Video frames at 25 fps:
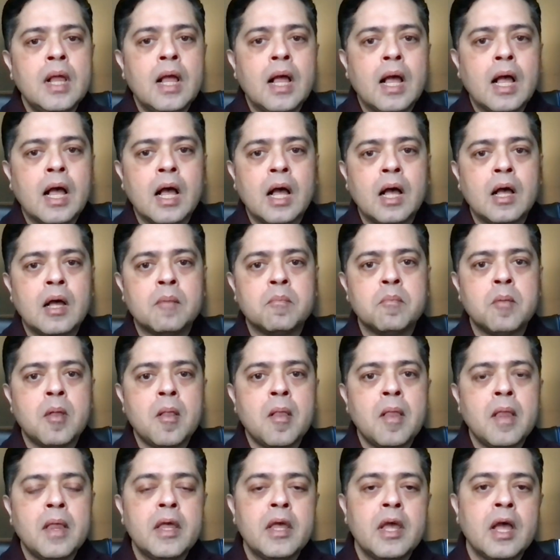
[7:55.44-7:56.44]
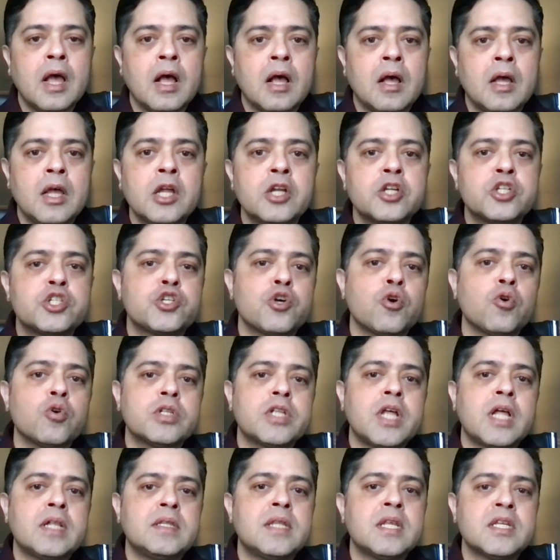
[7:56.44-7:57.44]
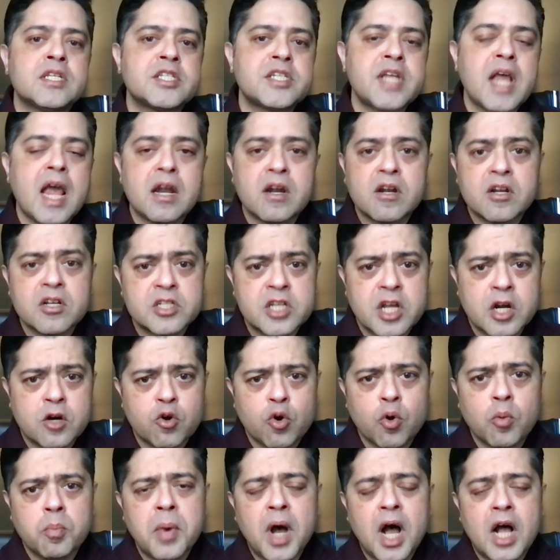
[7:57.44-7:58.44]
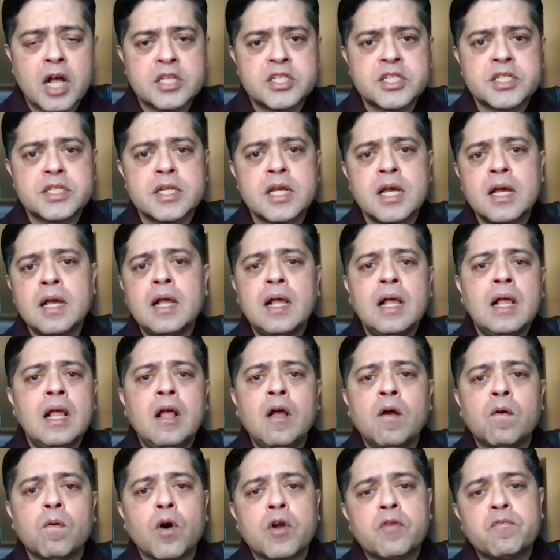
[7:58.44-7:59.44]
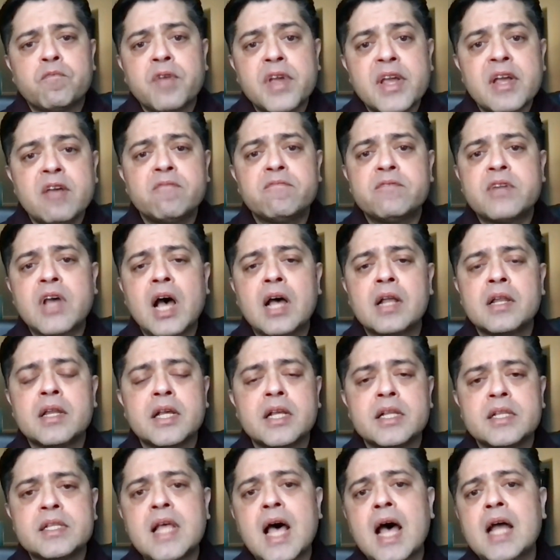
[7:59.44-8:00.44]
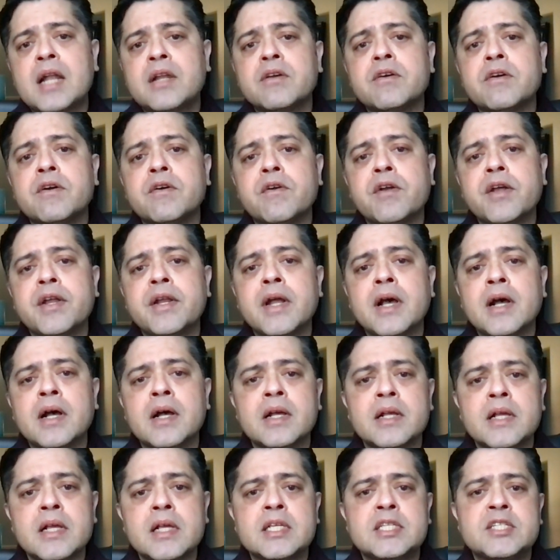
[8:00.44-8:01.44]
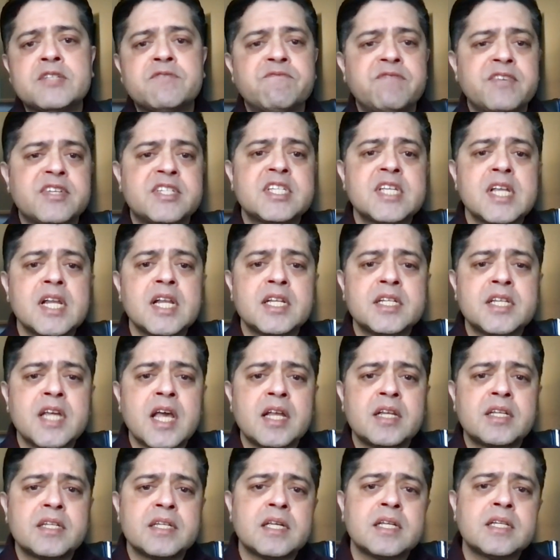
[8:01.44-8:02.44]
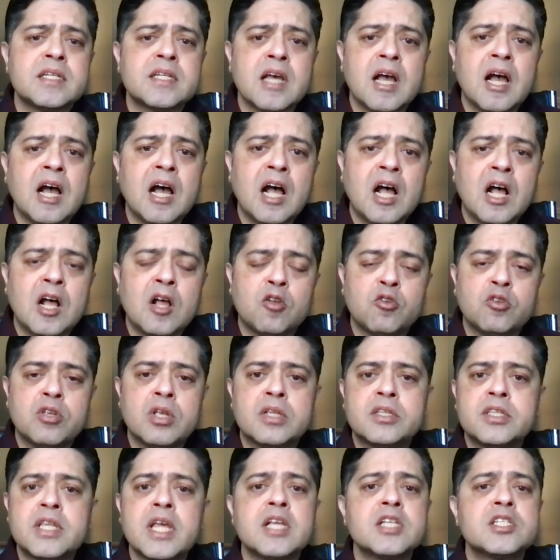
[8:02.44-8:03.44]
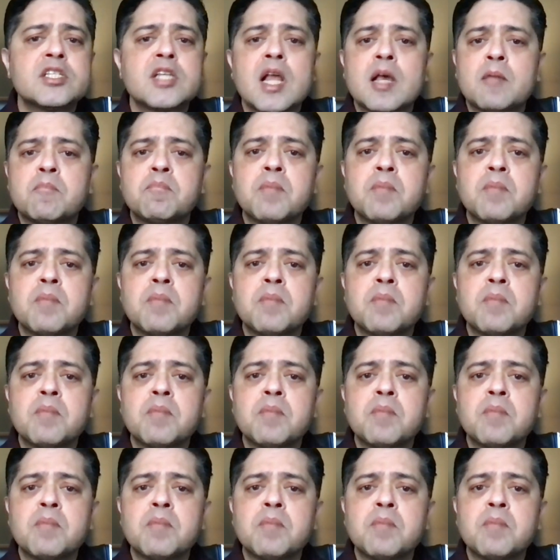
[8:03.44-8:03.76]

uh, uh ensure that the standards are robust. What we have done in that arena is facilitated uh, things like